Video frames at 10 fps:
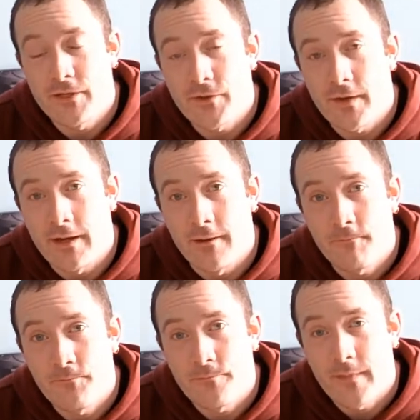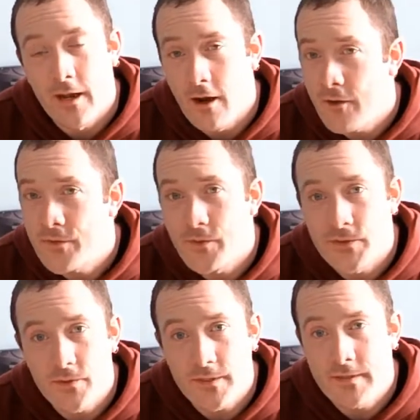enjoying it. And after it
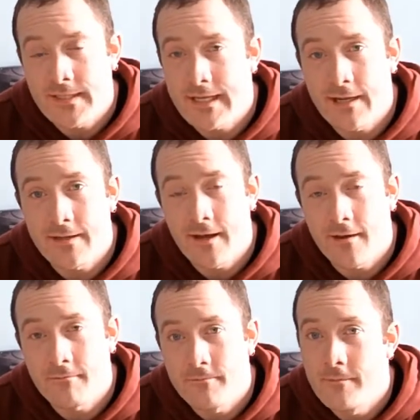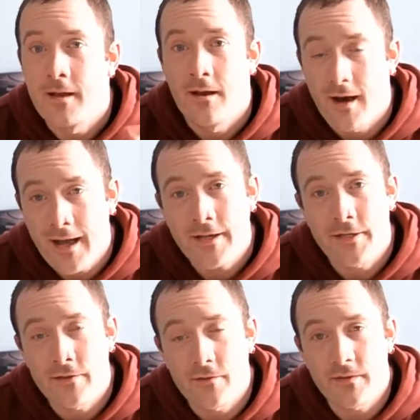was all said and done, I
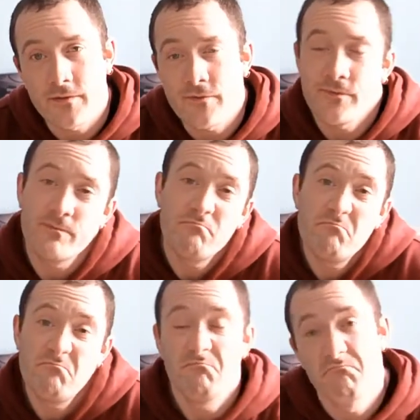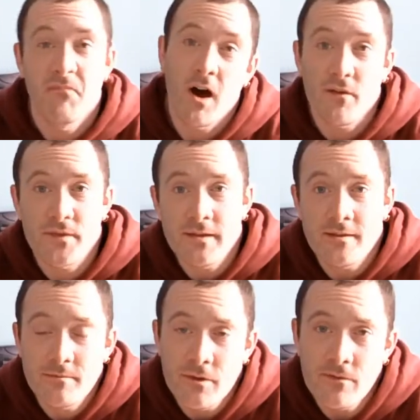actually thought it was a half
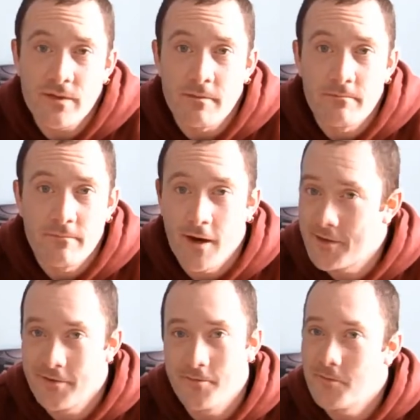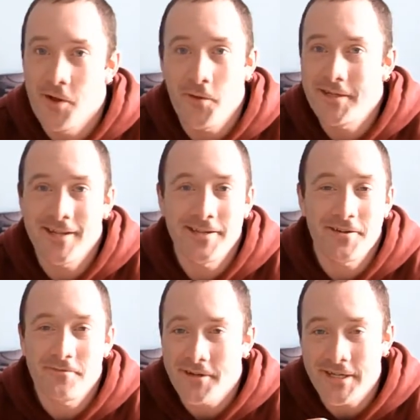decent movie. I had no
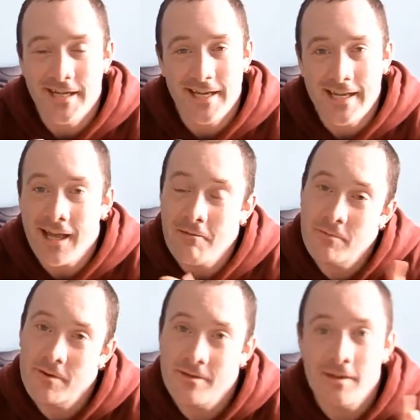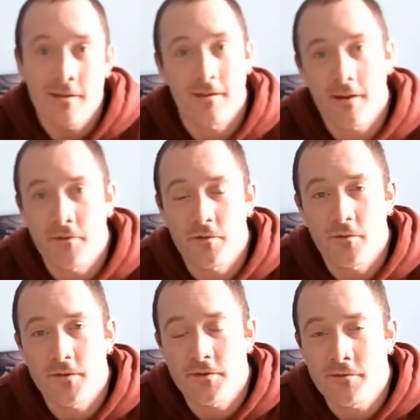intention of watching it again, but yeah, I thought
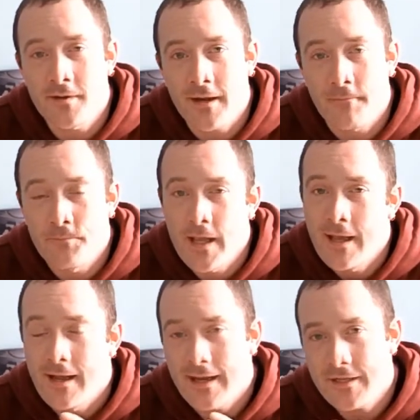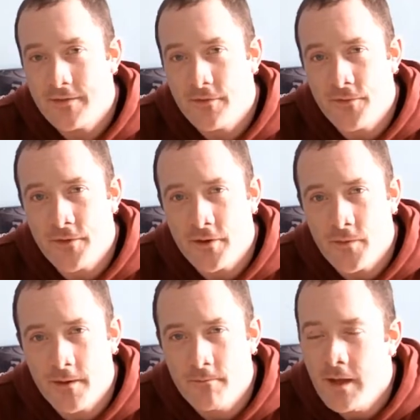it was alright. As for the third
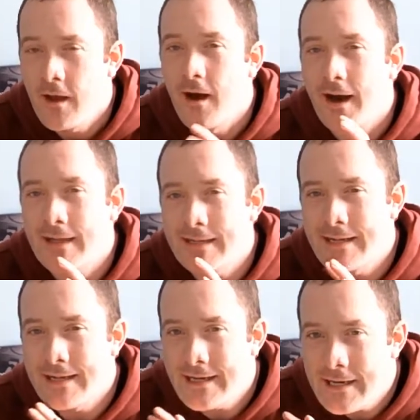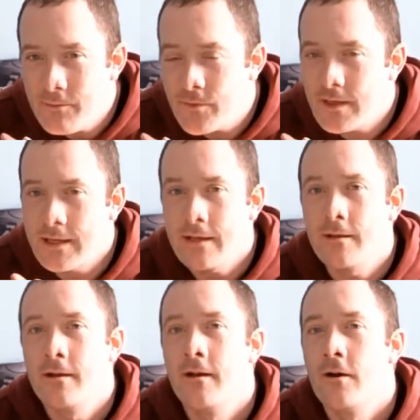one, I deliberately
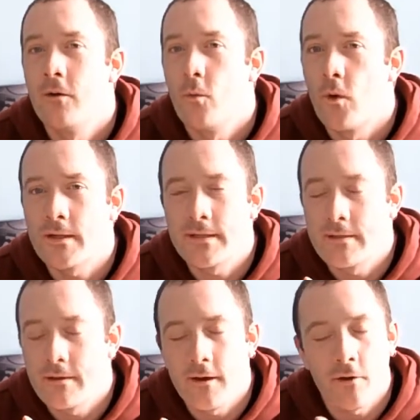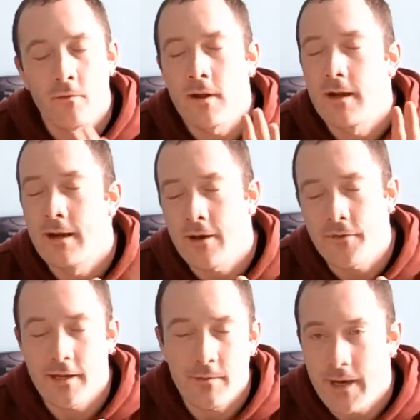wanted to know
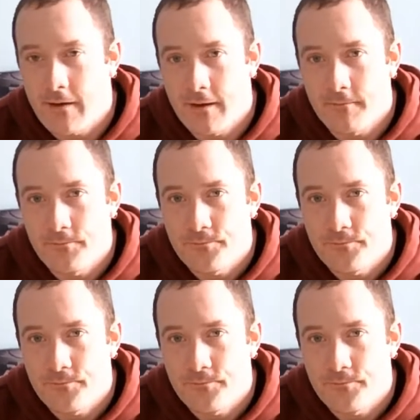nothing about it.